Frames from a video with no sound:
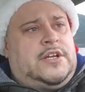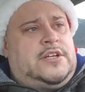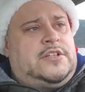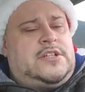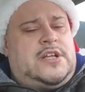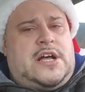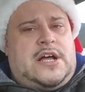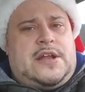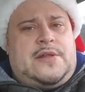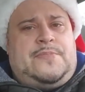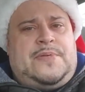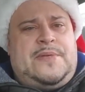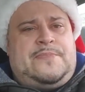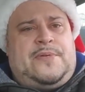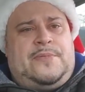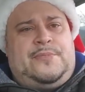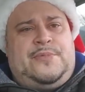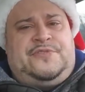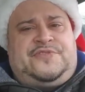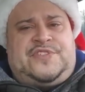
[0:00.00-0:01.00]
A lot of
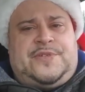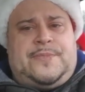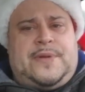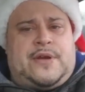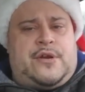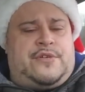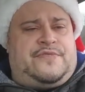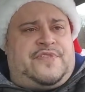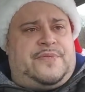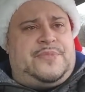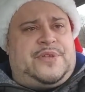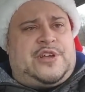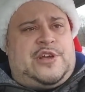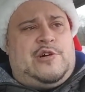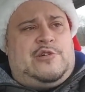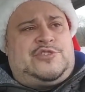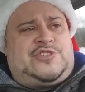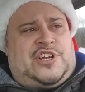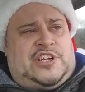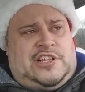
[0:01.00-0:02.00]
people moved to Merritt from the
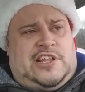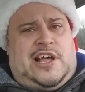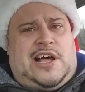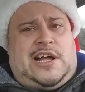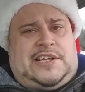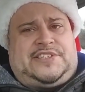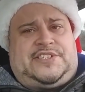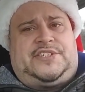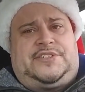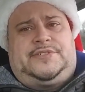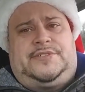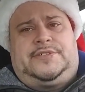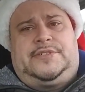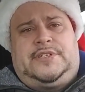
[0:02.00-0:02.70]
coast. A lot.